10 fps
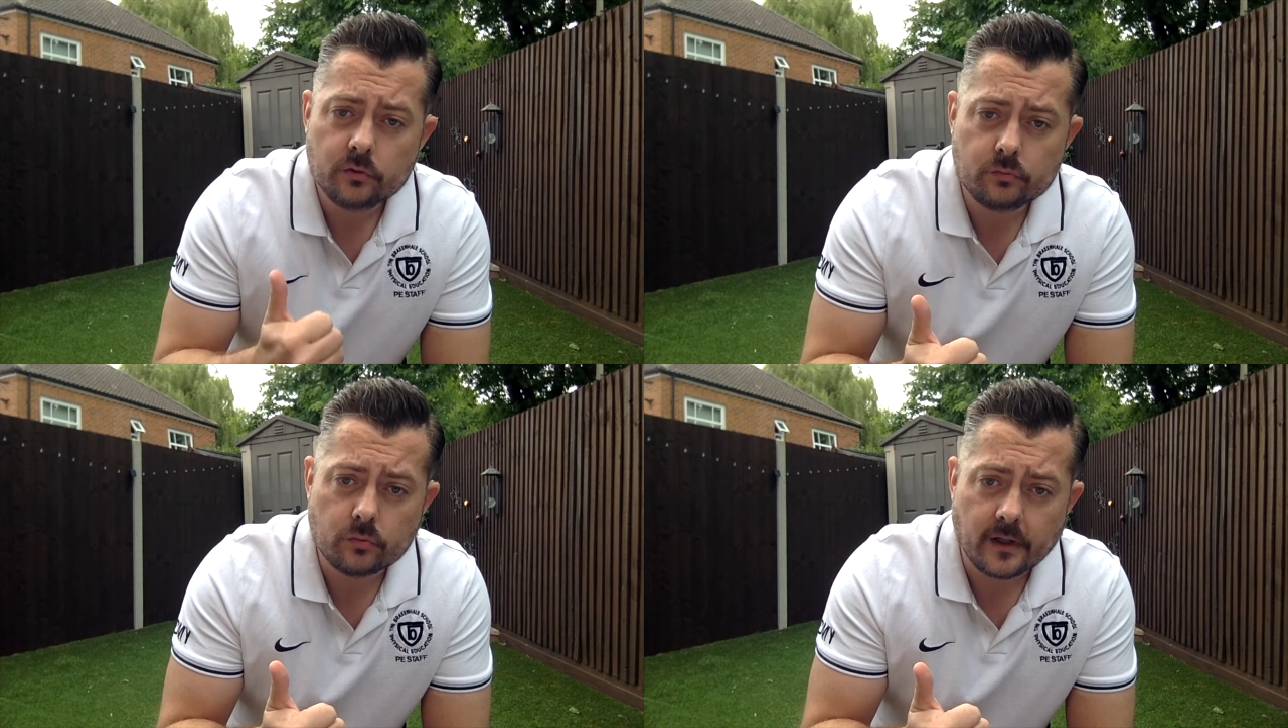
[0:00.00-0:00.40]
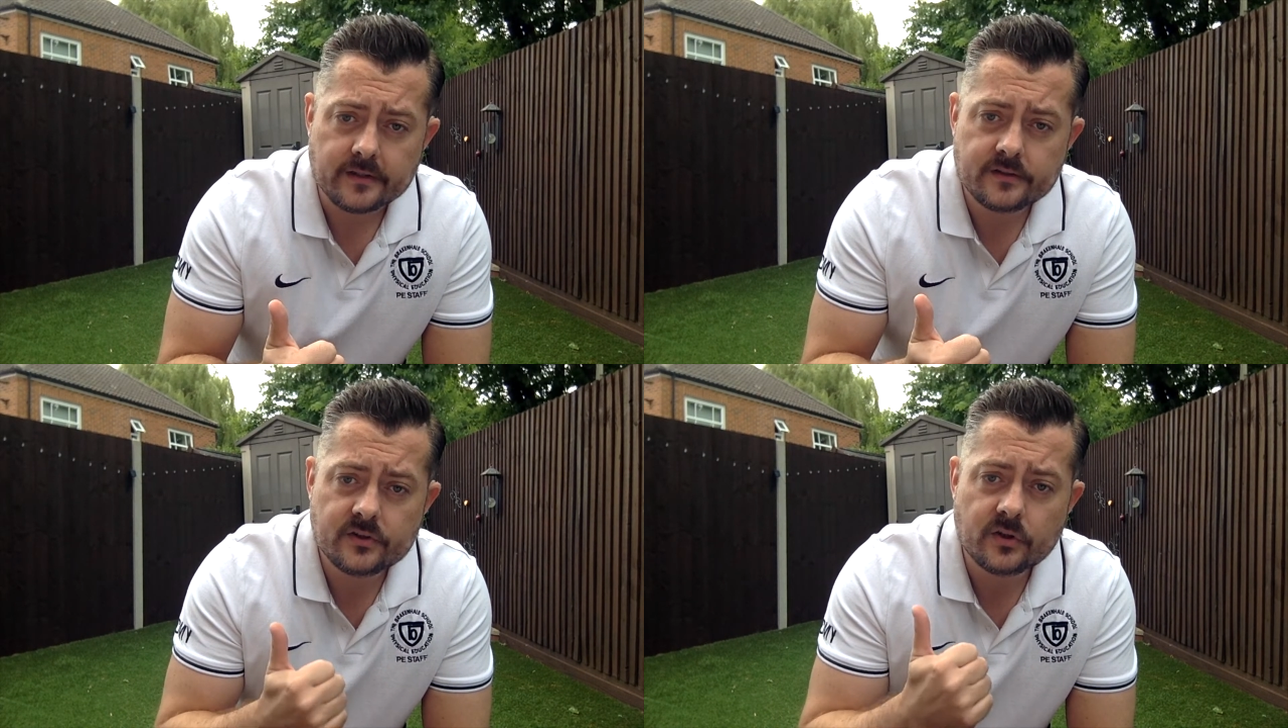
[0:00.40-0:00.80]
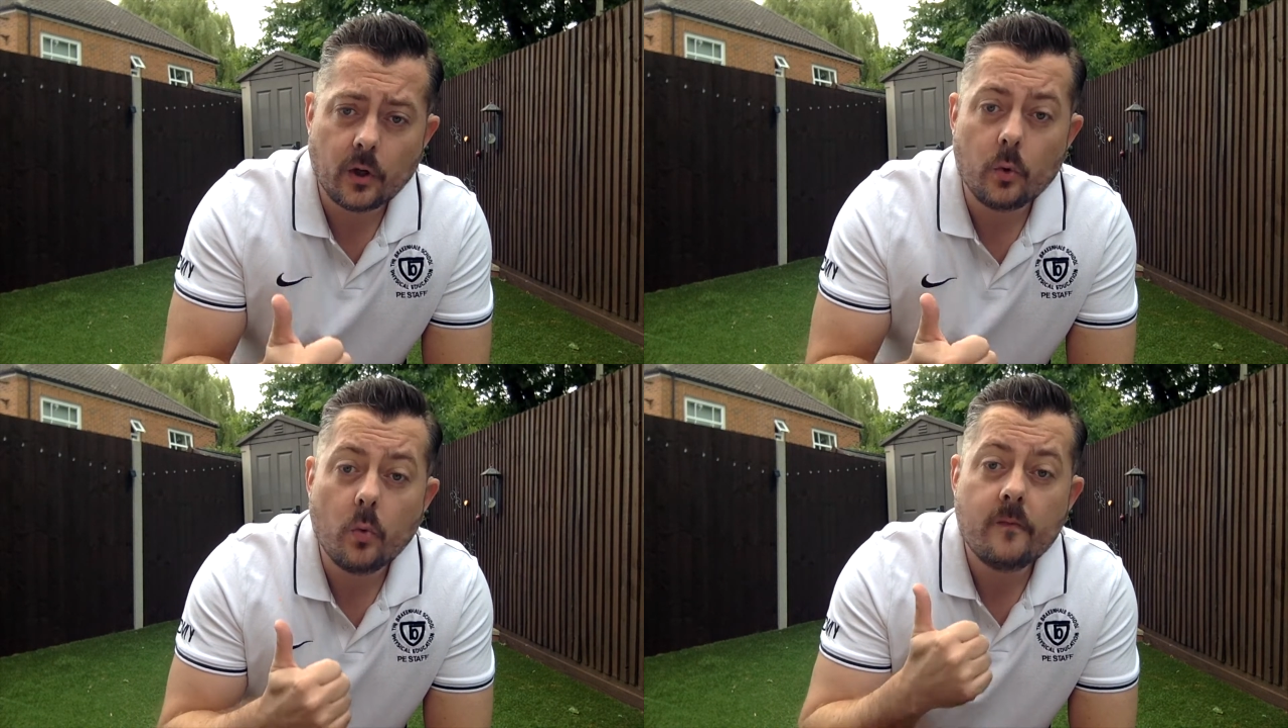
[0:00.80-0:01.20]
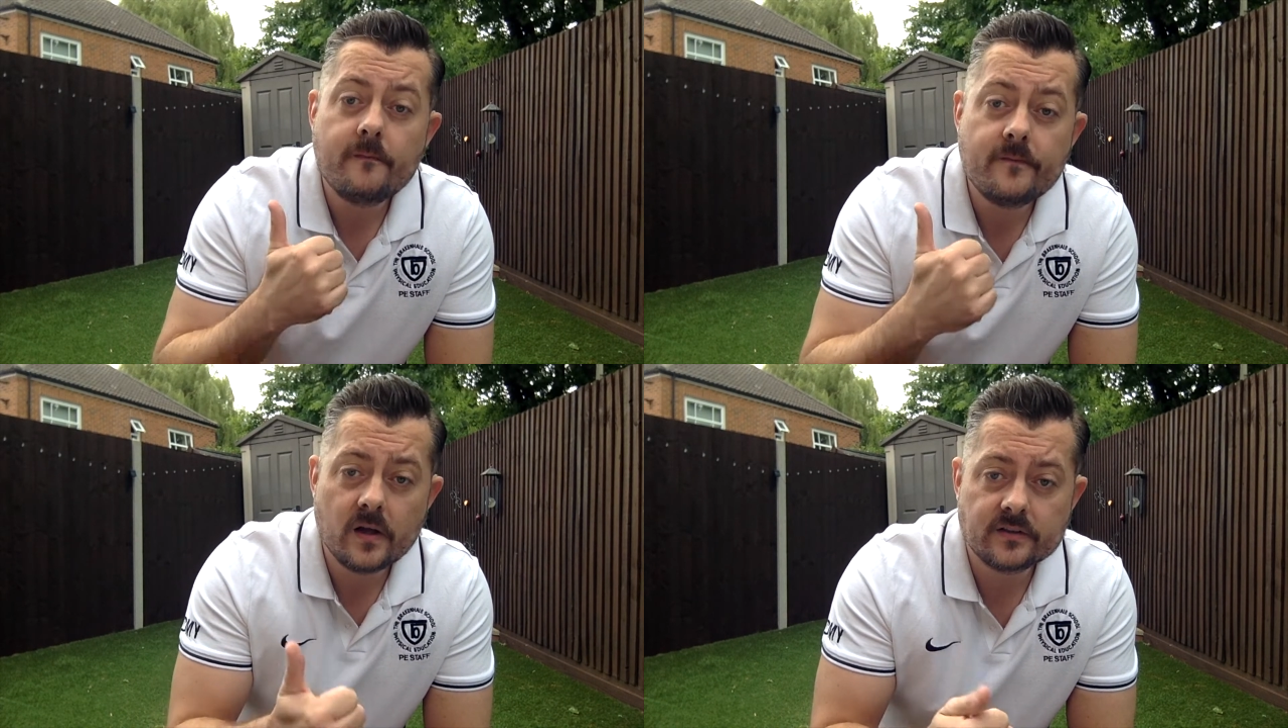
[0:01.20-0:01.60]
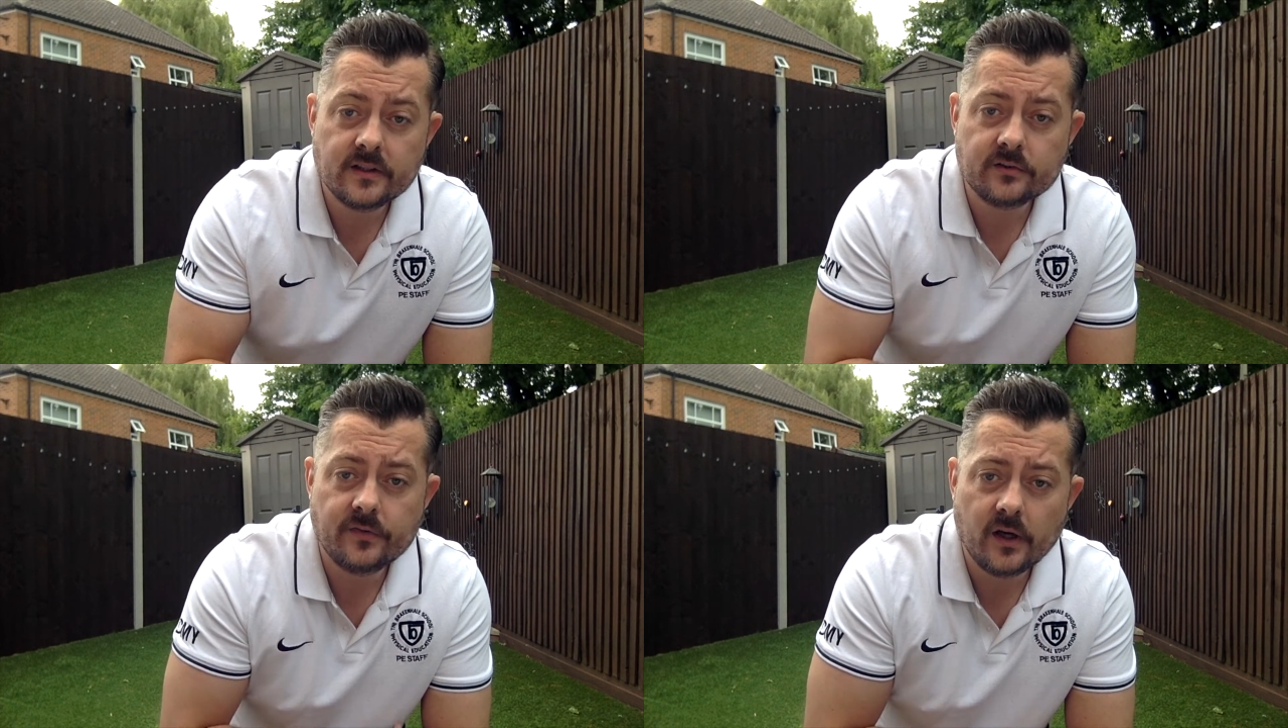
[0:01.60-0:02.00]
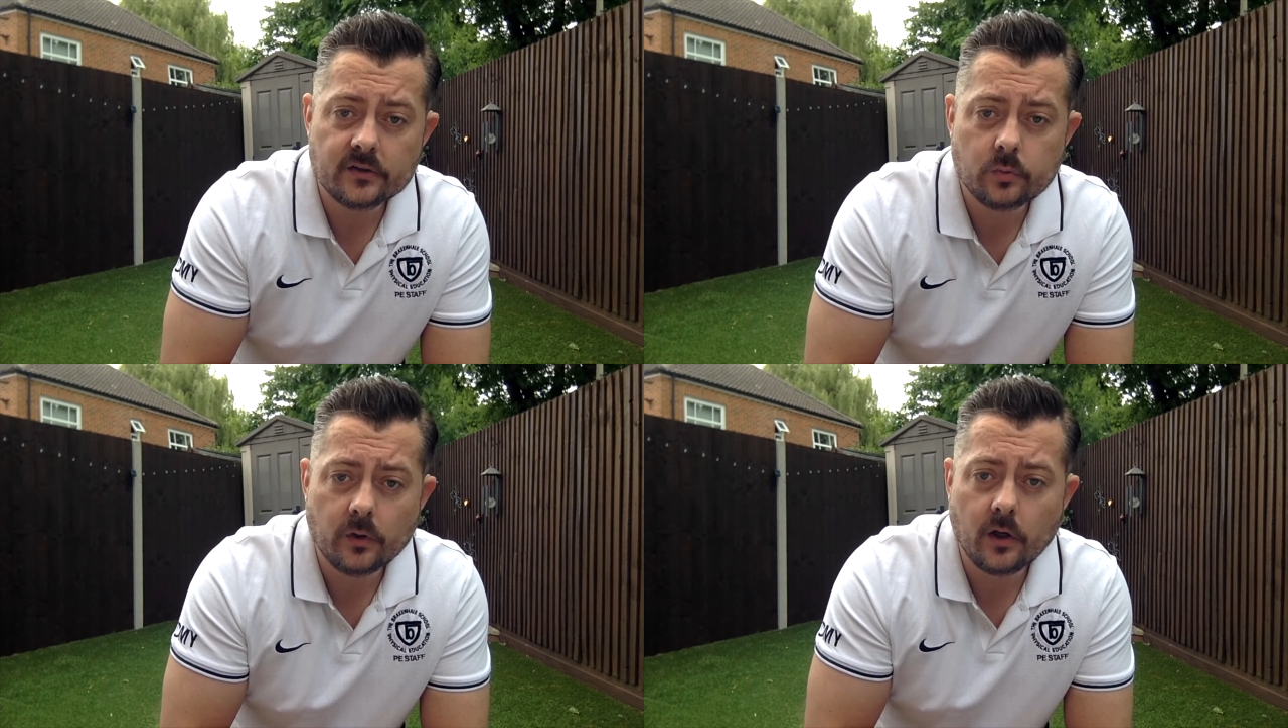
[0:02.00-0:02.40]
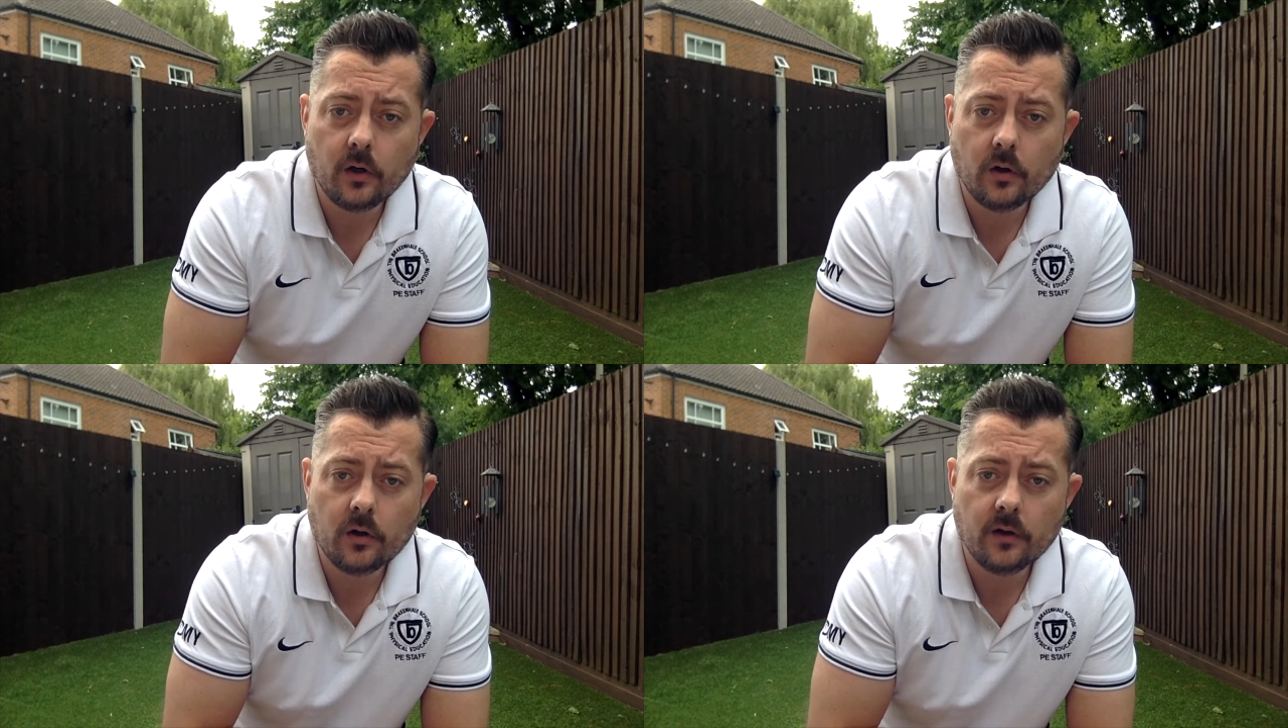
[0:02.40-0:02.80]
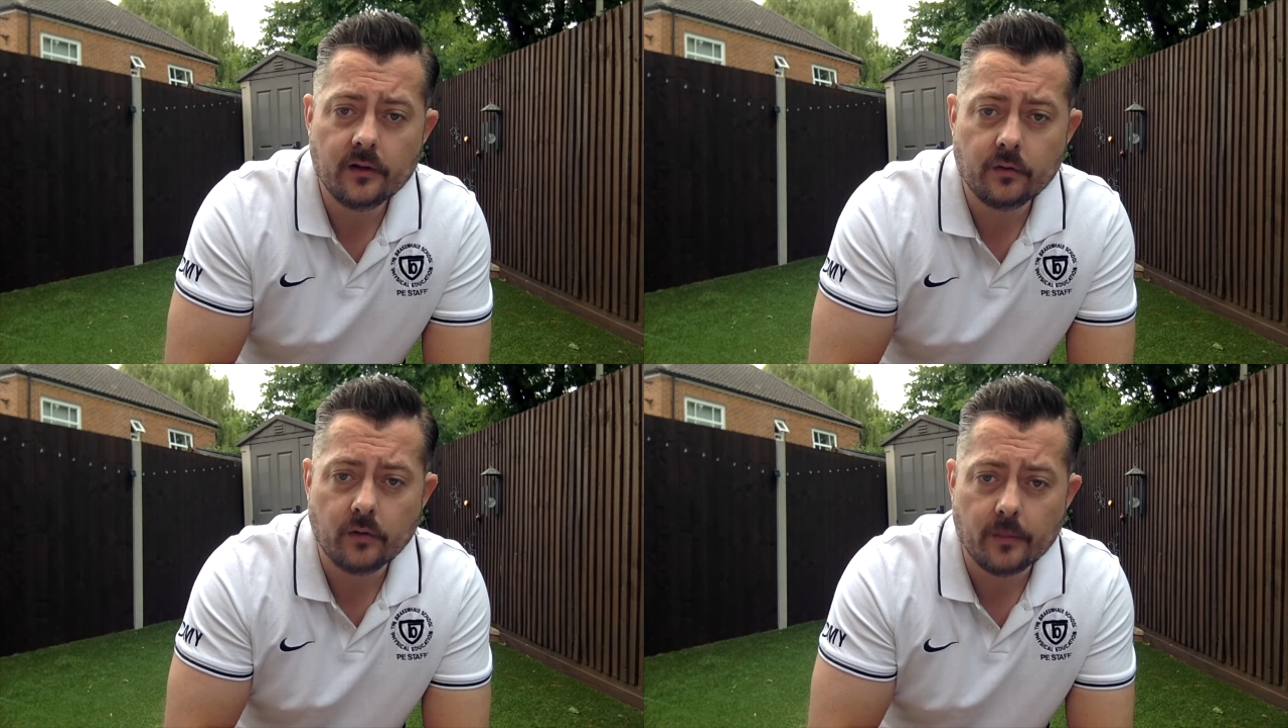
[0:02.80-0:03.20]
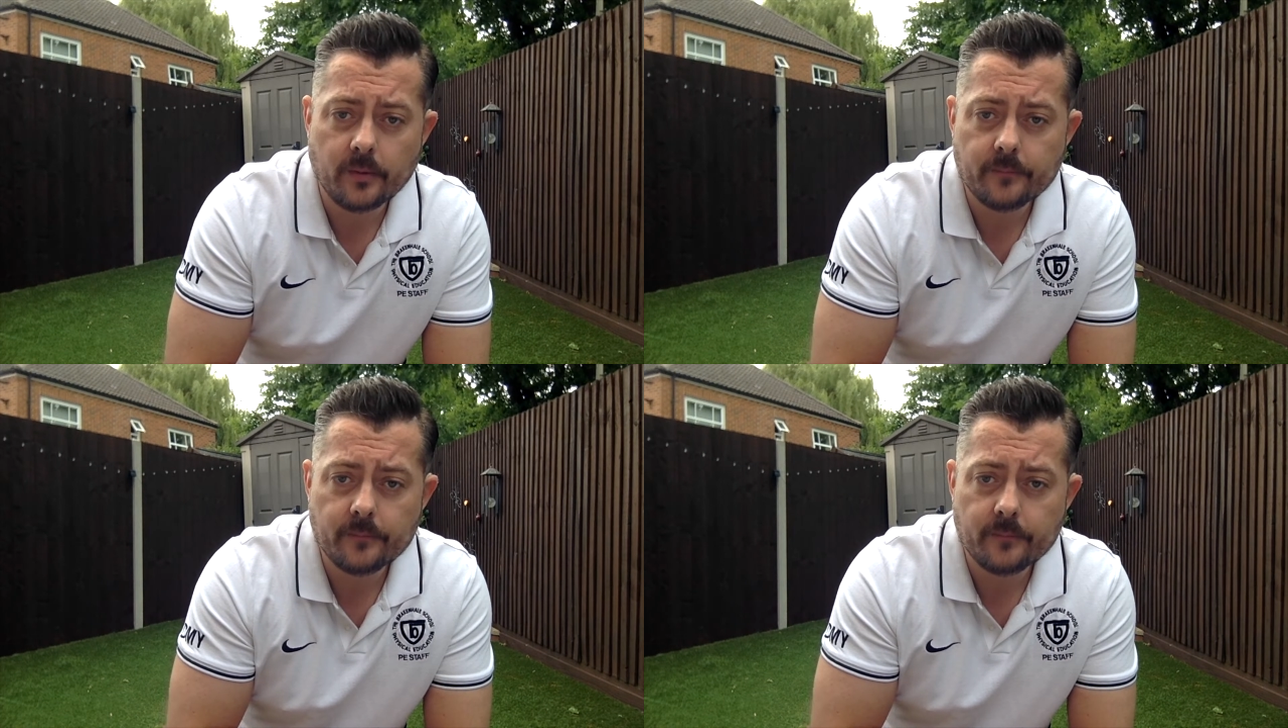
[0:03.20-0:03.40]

Great, so first things first, we're gonna look at the grip.